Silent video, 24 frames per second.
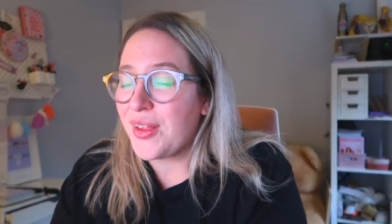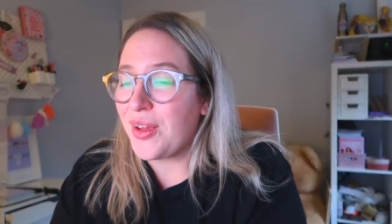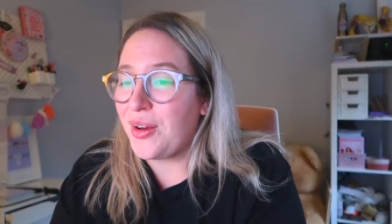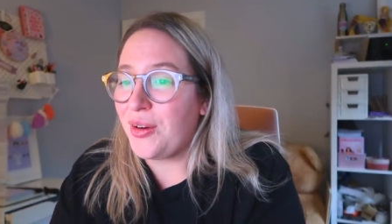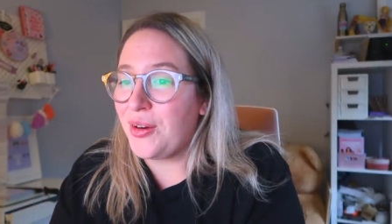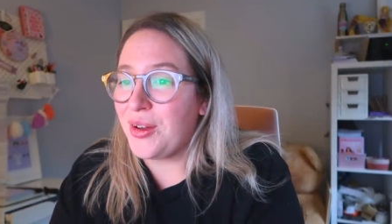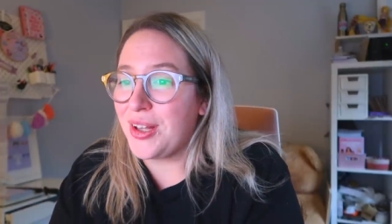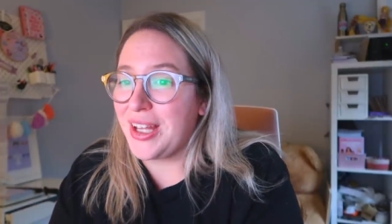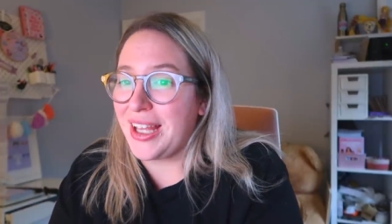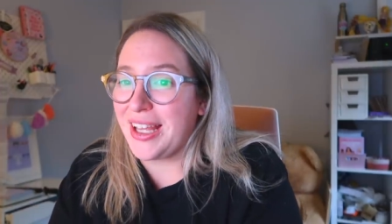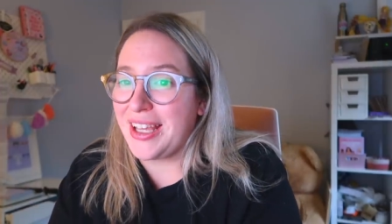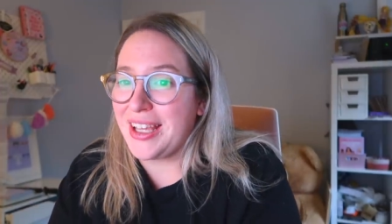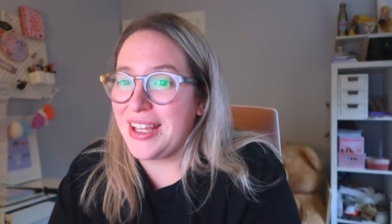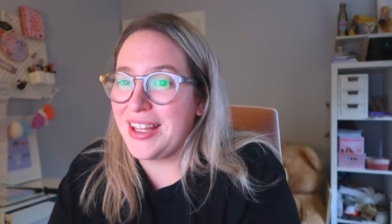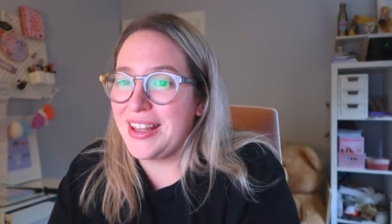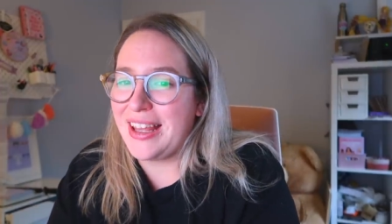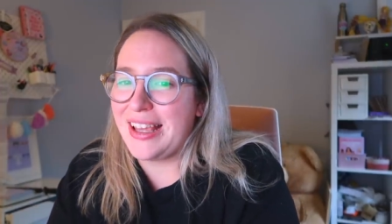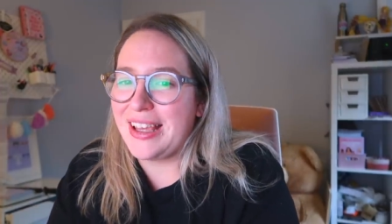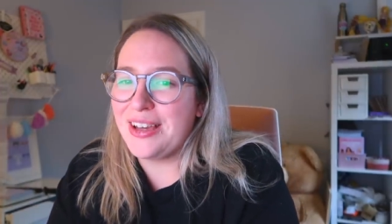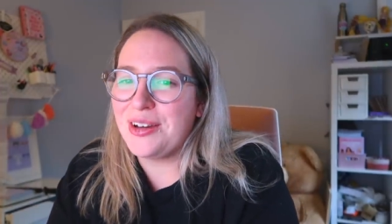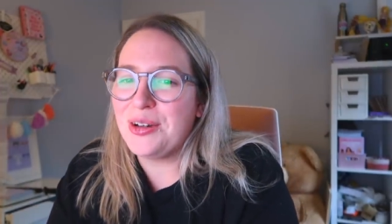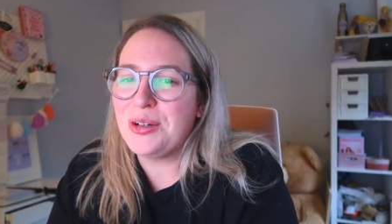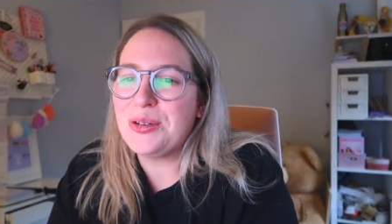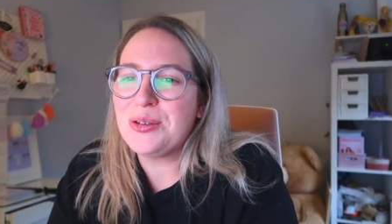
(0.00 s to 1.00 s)
or like
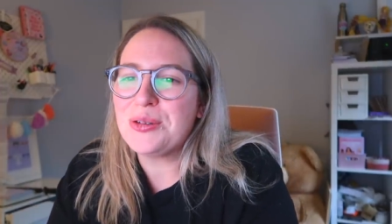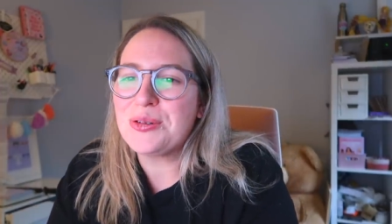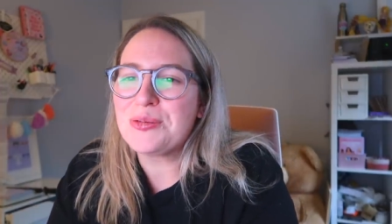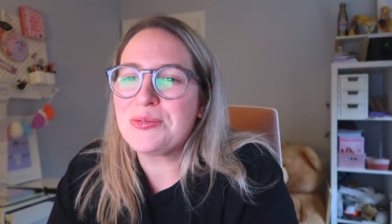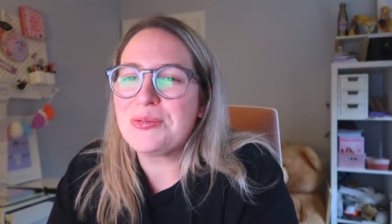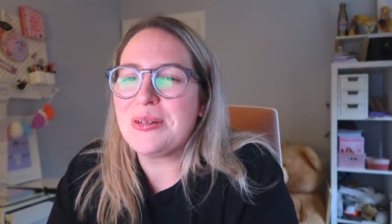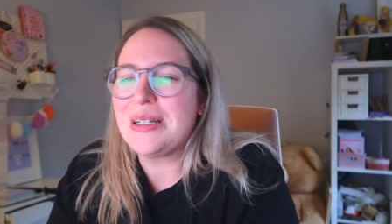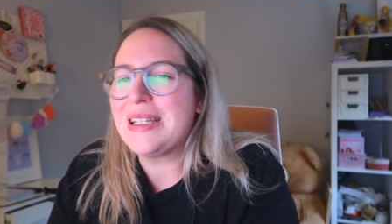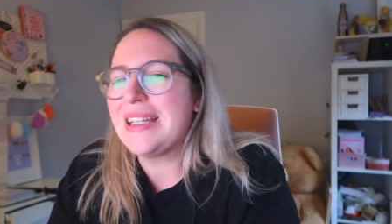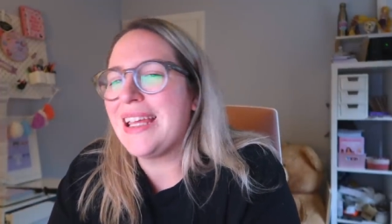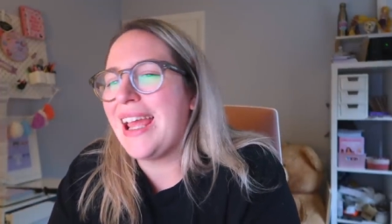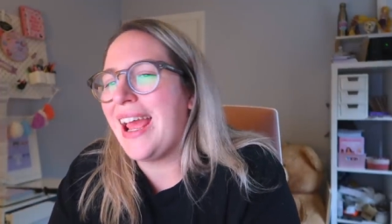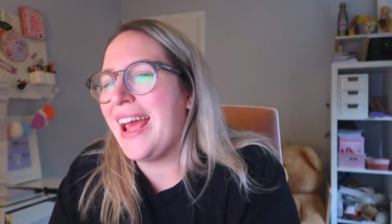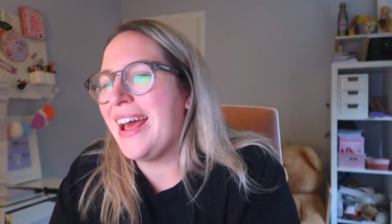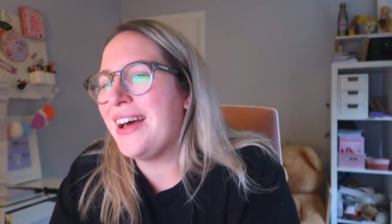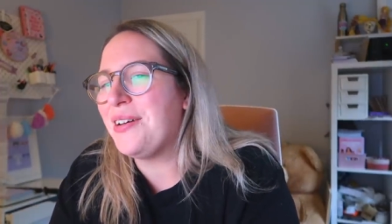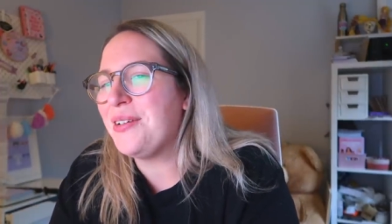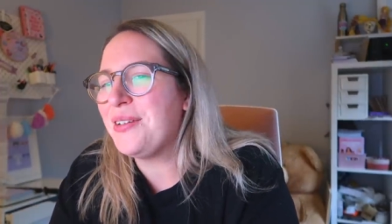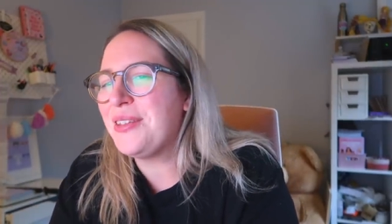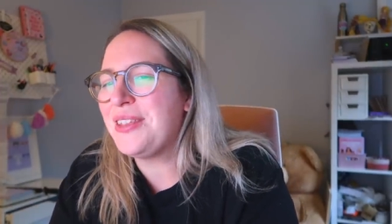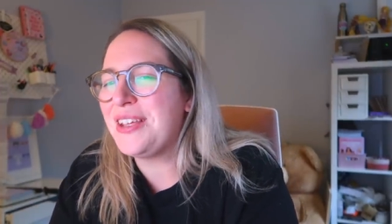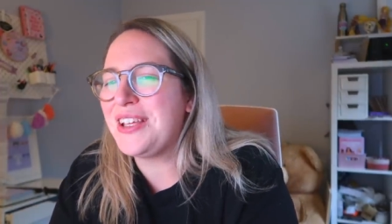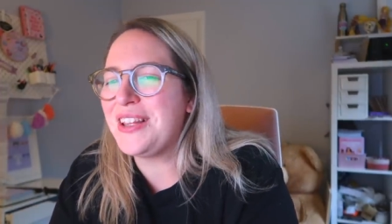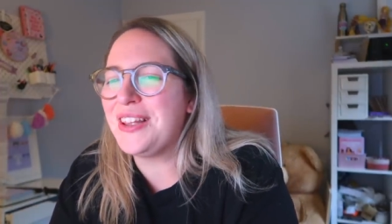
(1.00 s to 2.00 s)
they cook really
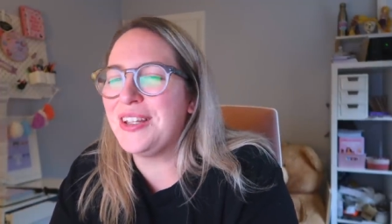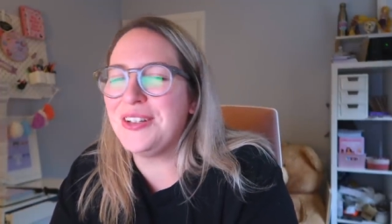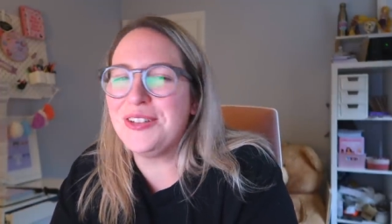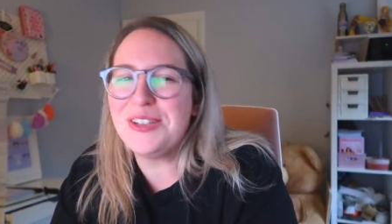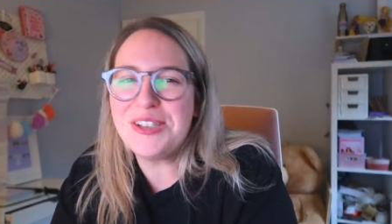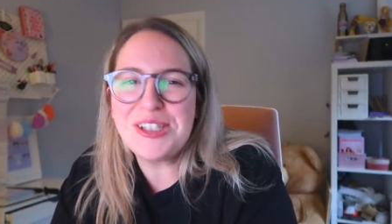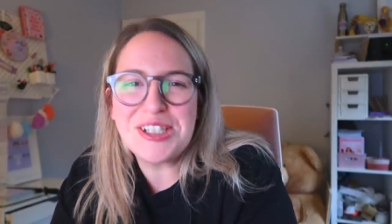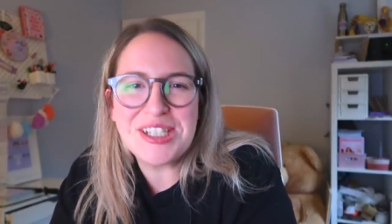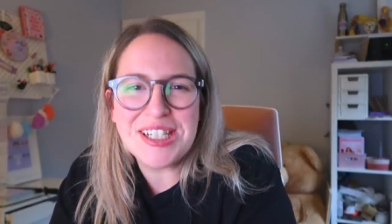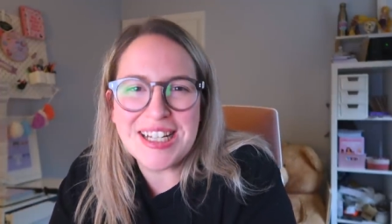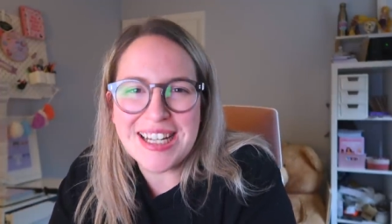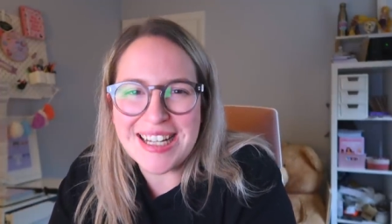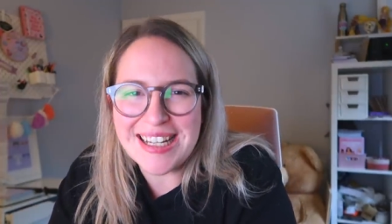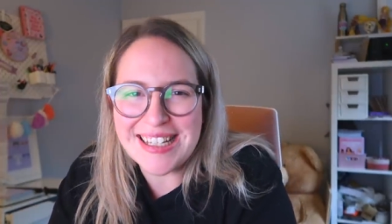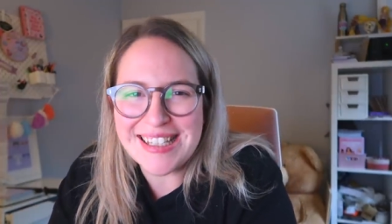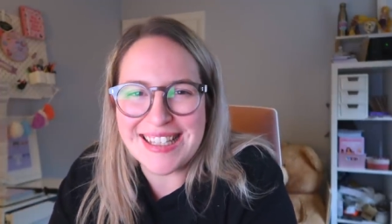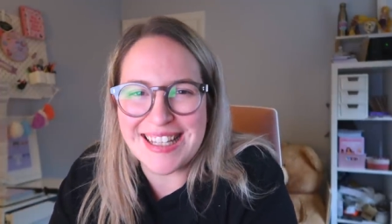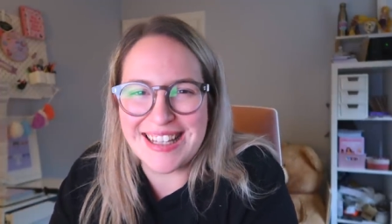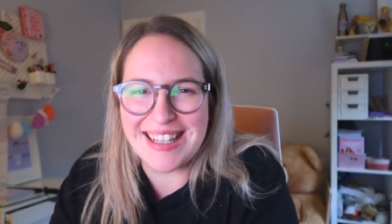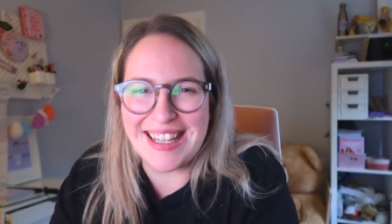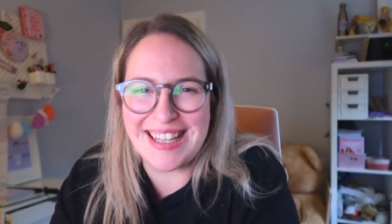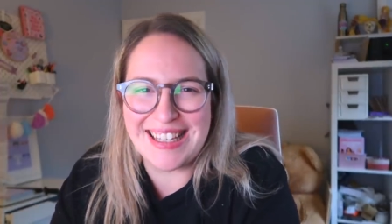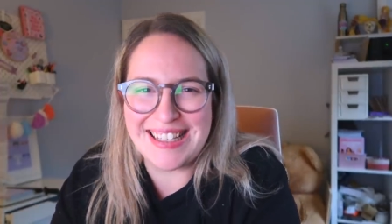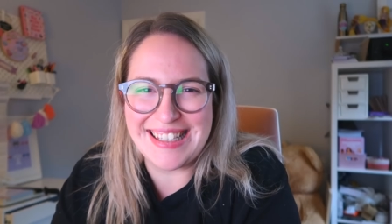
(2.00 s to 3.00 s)
healthy lunches
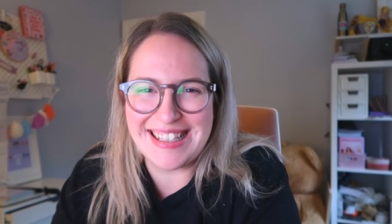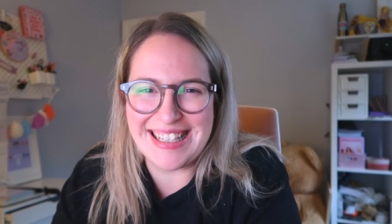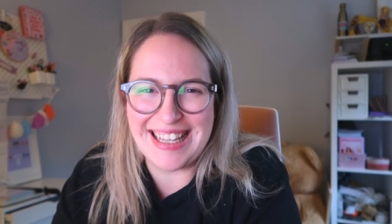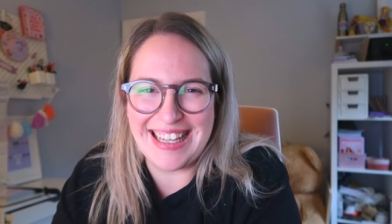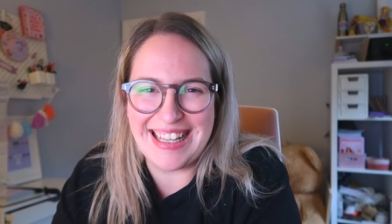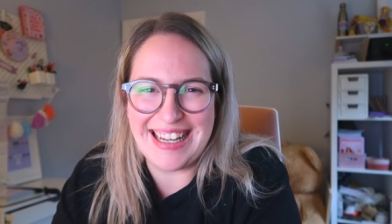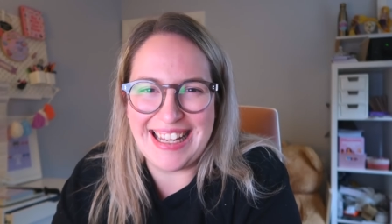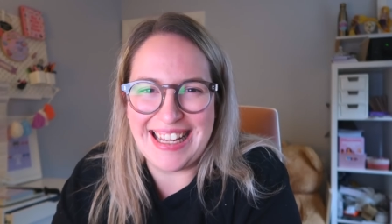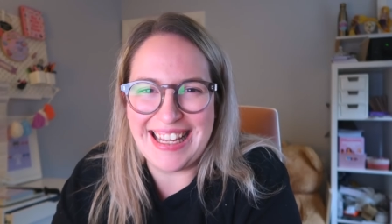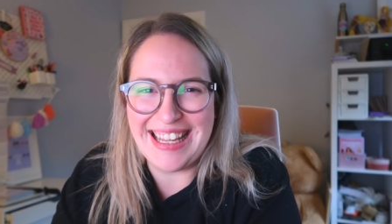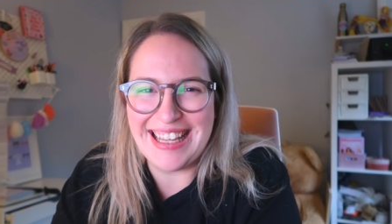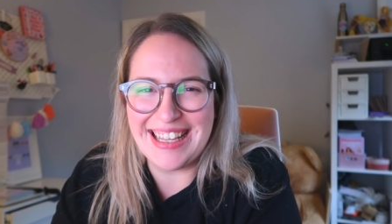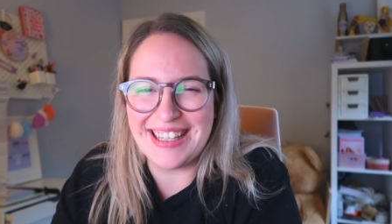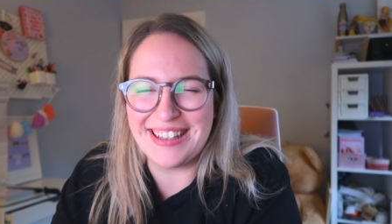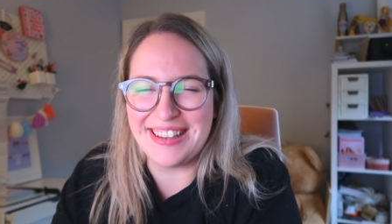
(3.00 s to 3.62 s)
that they sit and eat